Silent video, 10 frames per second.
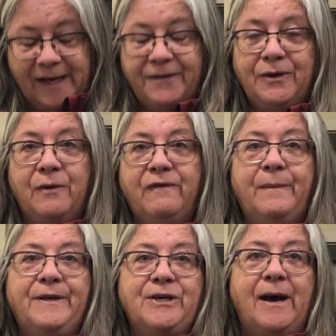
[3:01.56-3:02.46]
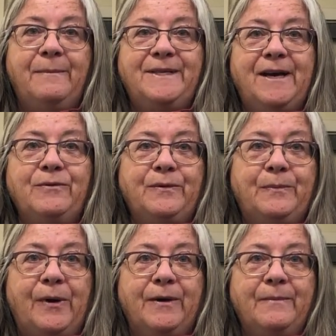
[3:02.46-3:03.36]
either go from the top down or the
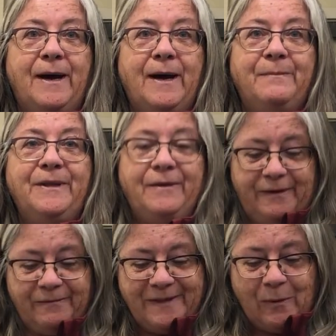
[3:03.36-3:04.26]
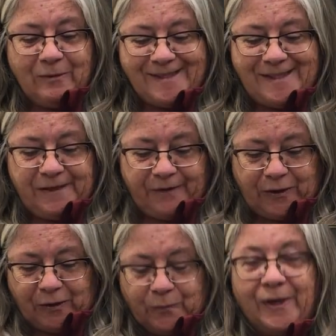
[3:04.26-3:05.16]
bottom up, but the most
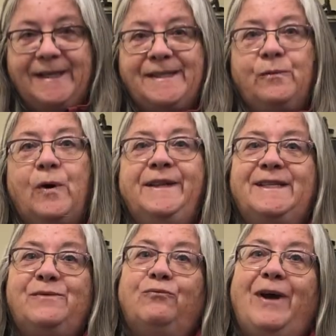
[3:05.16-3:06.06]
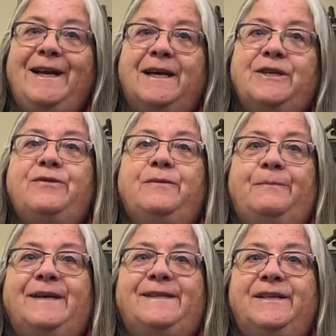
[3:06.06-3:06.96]
difficult one is the one that's right under the
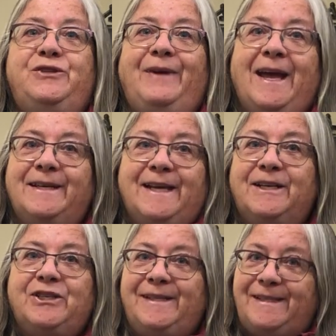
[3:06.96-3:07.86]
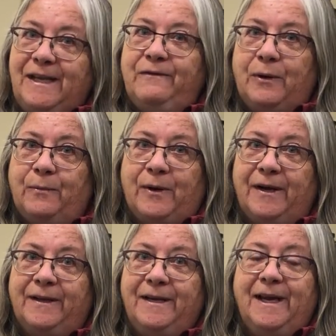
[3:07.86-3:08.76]
bust that you can't actually see very
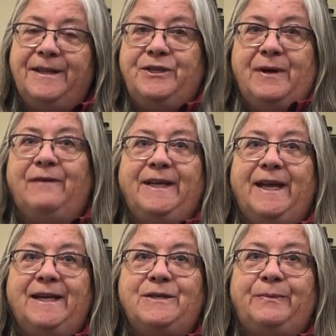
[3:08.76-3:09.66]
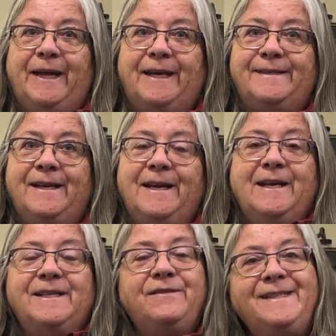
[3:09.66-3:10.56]
well and that you have to get into place.
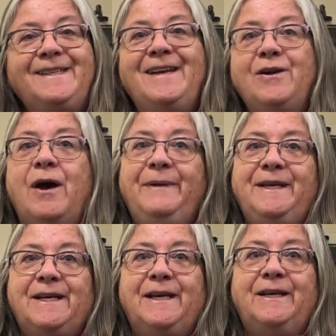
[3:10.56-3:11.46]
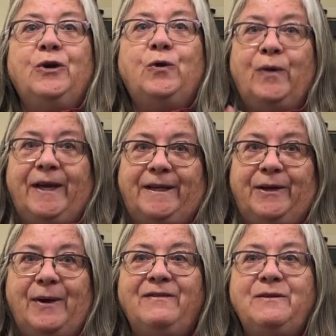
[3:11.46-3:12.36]
So this cannot be done
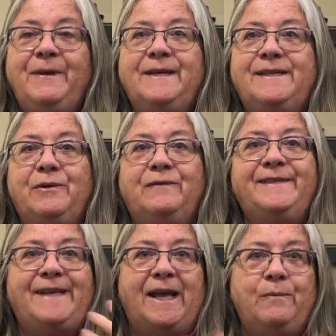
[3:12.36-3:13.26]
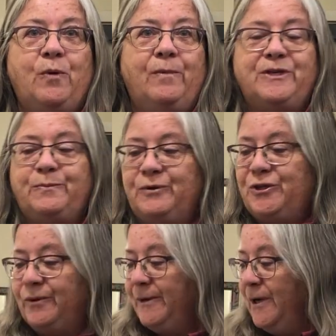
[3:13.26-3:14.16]
quickly. You have to be in a sort of a zen moment to put
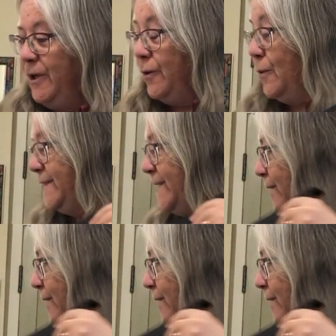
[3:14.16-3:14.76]
your corset